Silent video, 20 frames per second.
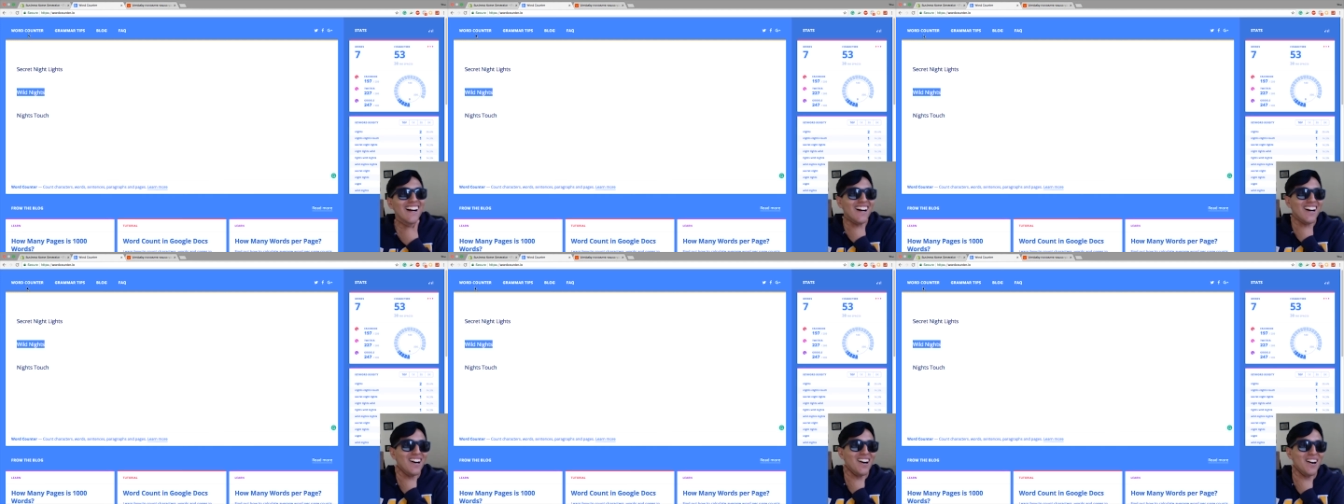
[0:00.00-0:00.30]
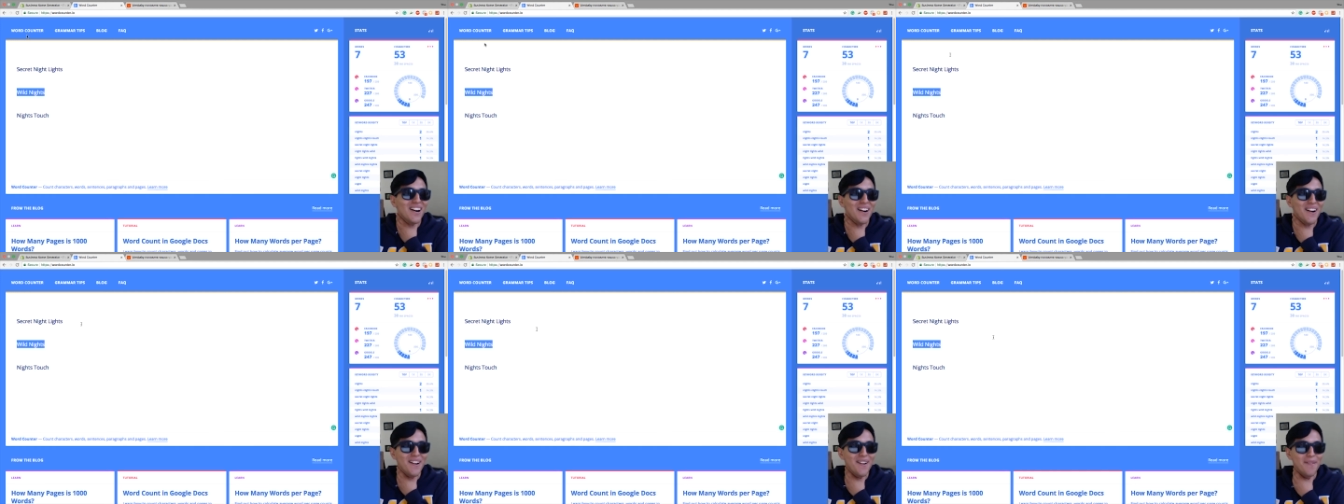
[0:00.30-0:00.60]

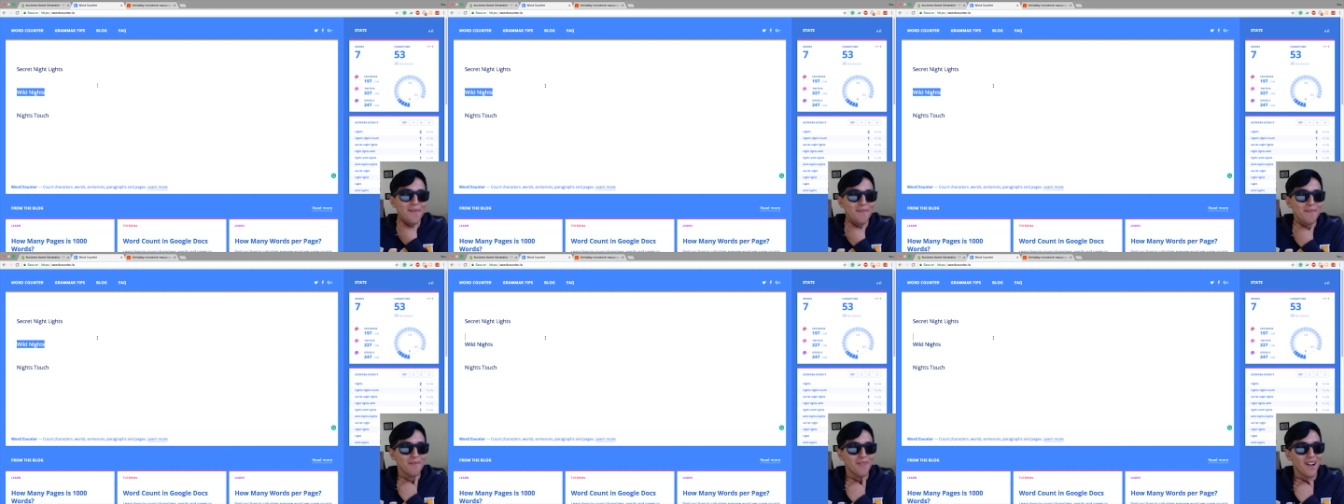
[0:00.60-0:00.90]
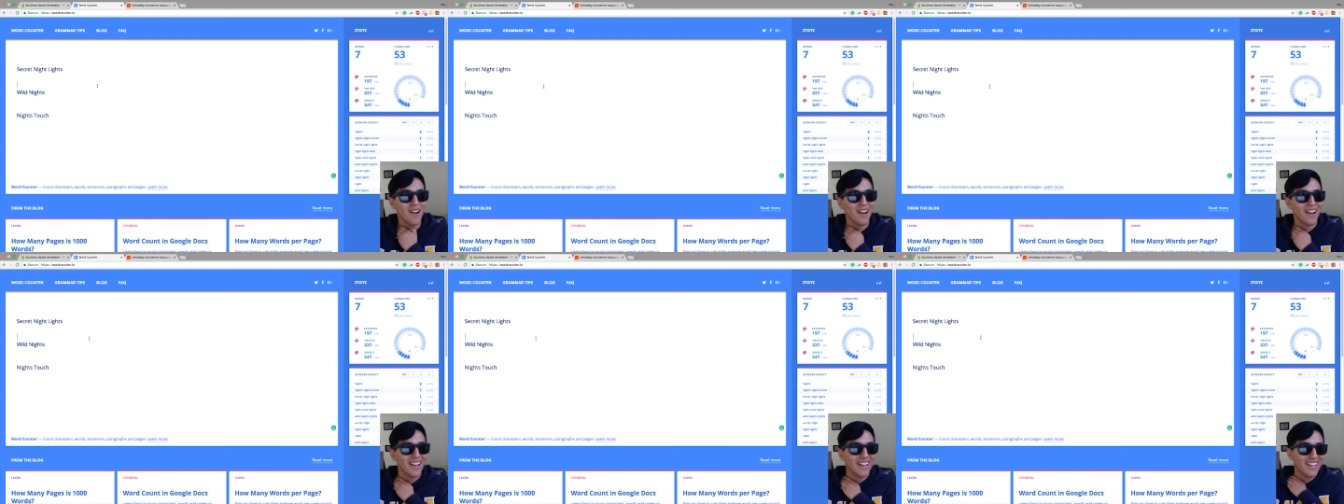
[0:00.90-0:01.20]

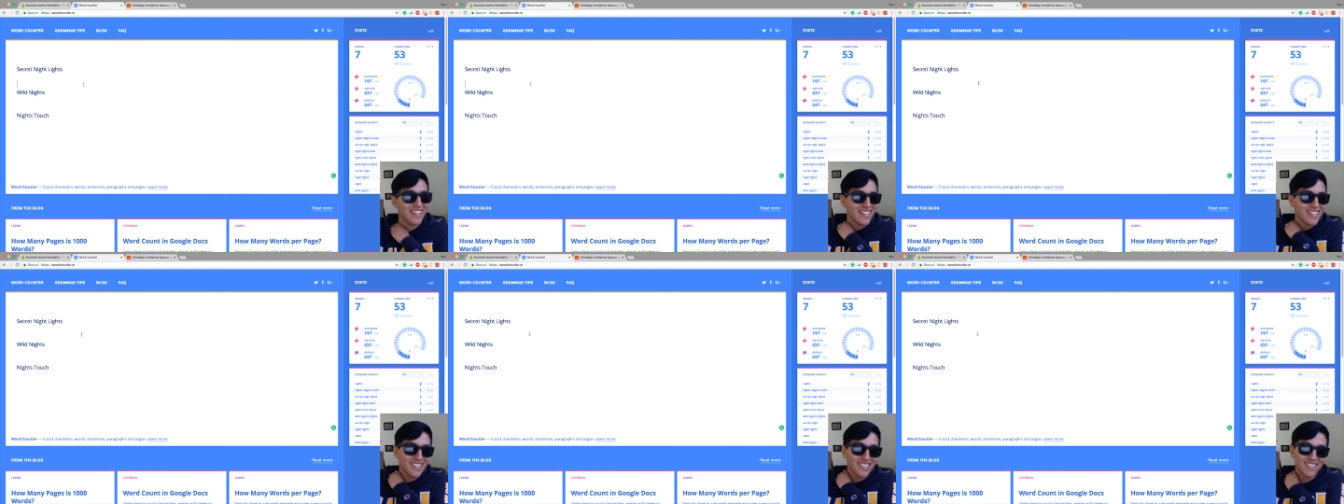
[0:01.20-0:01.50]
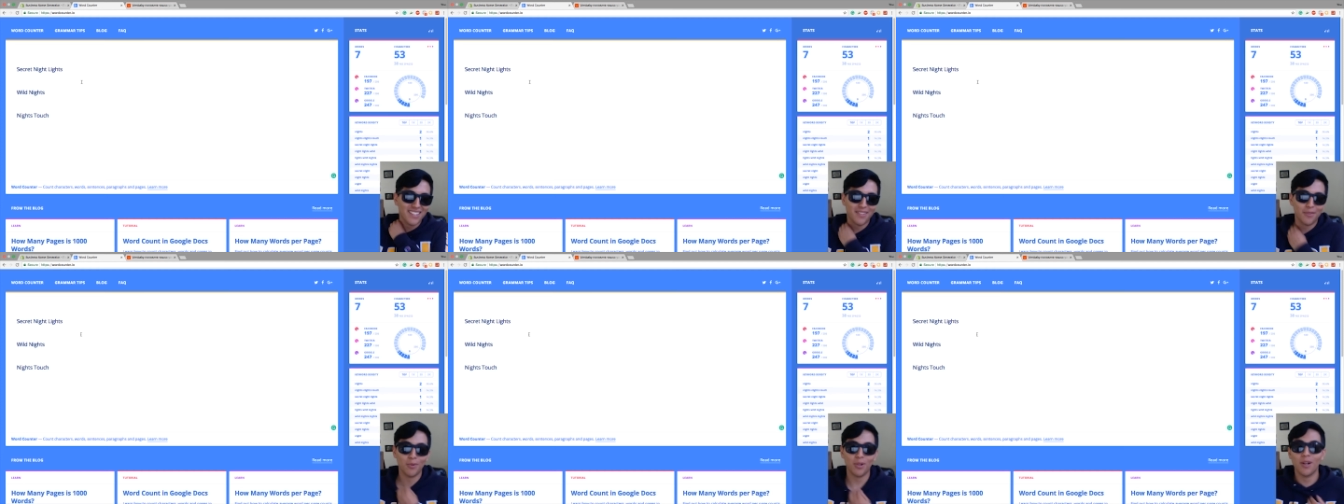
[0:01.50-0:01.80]
Alright guys,
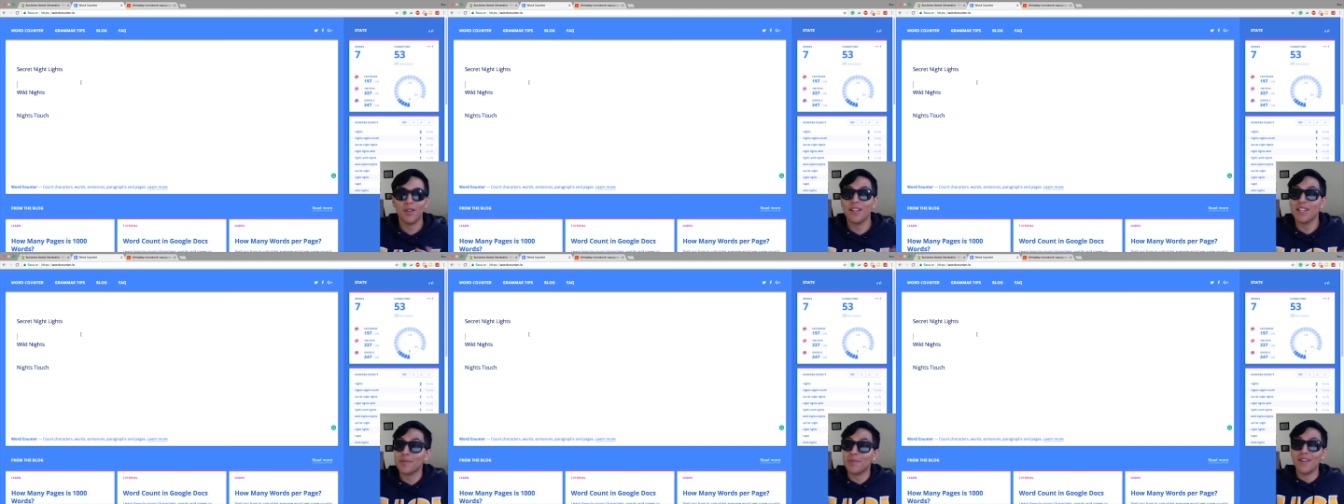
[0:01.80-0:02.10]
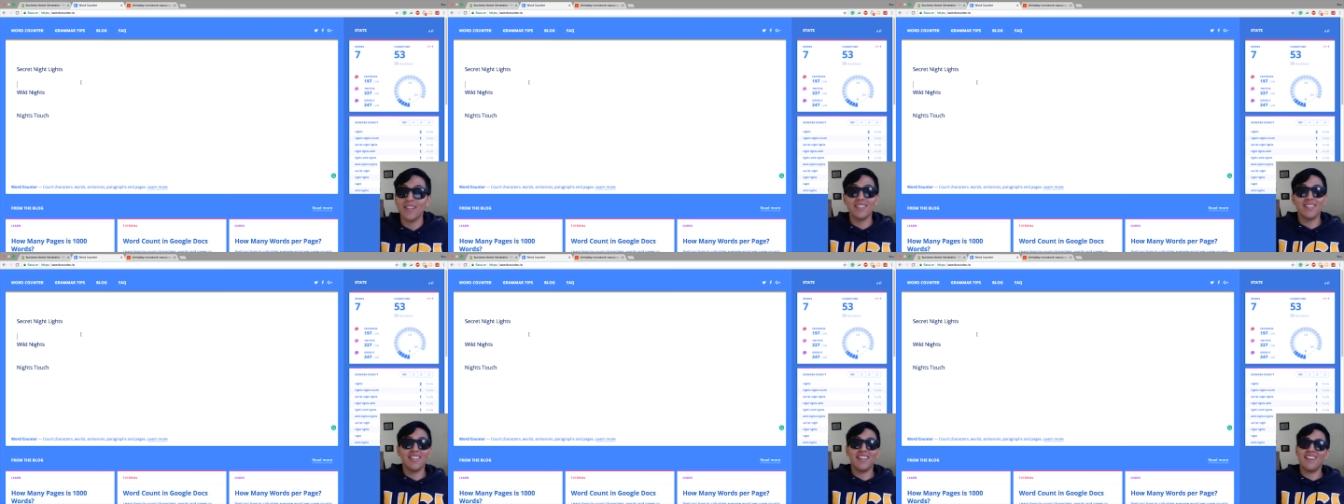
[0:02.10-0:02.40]
well that's
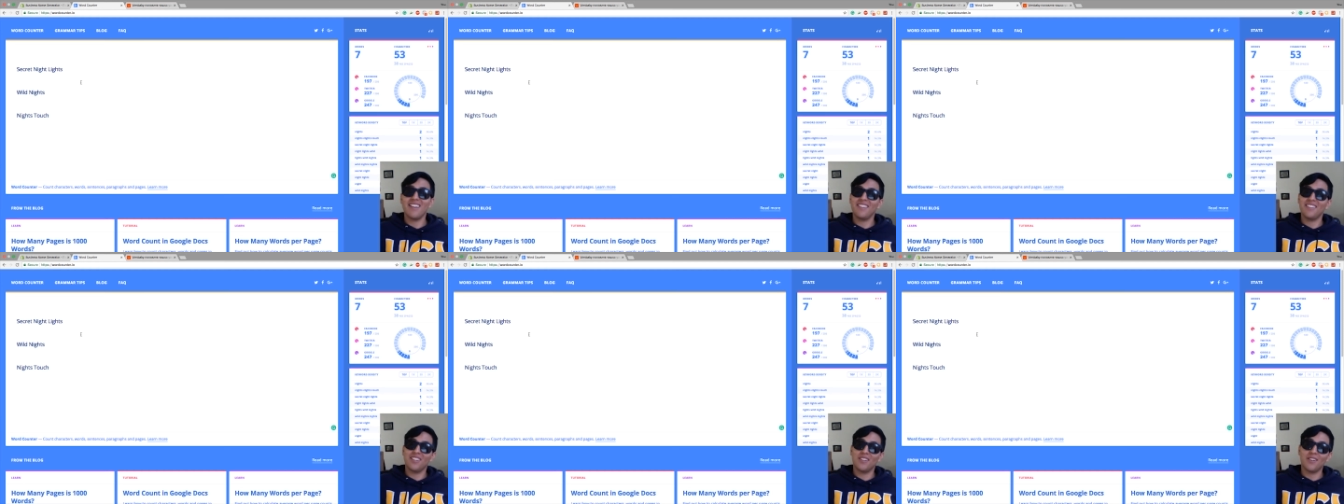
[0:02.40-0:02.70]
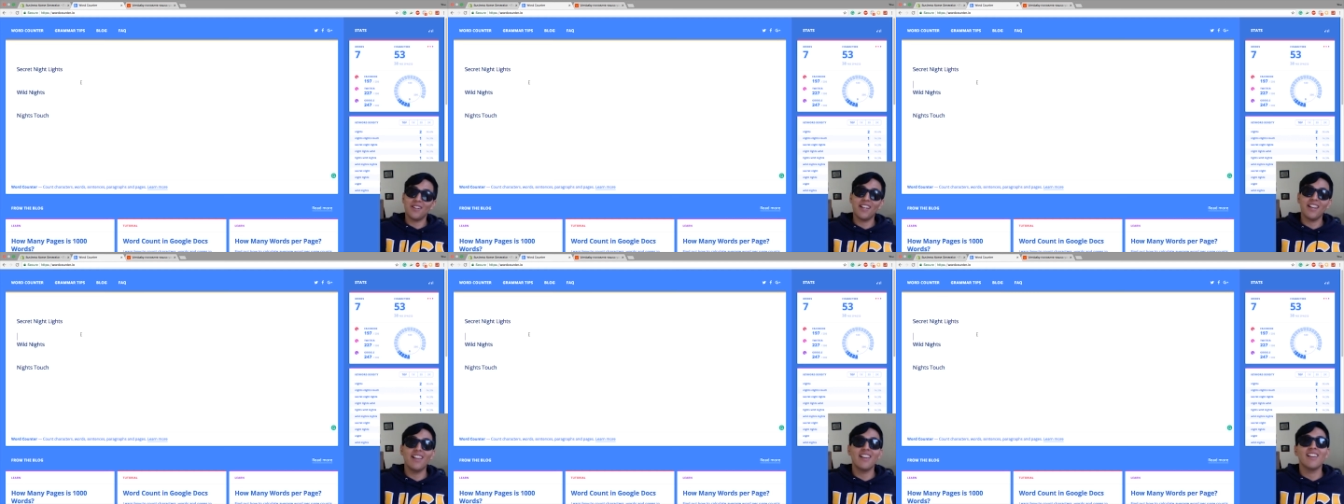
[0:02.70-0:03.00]
basically how you do
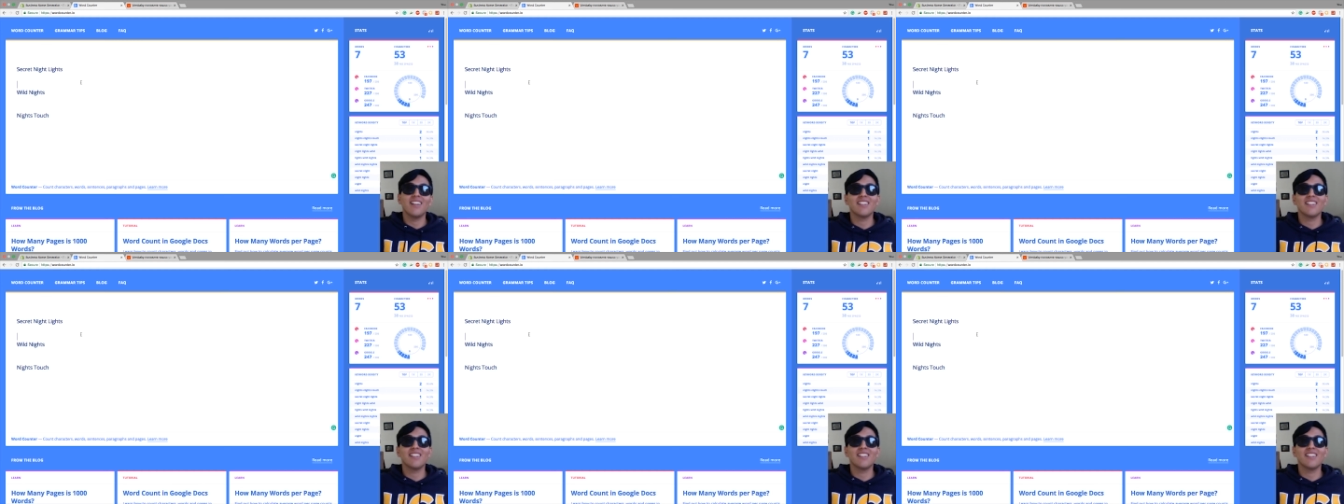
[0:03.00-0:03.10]
it.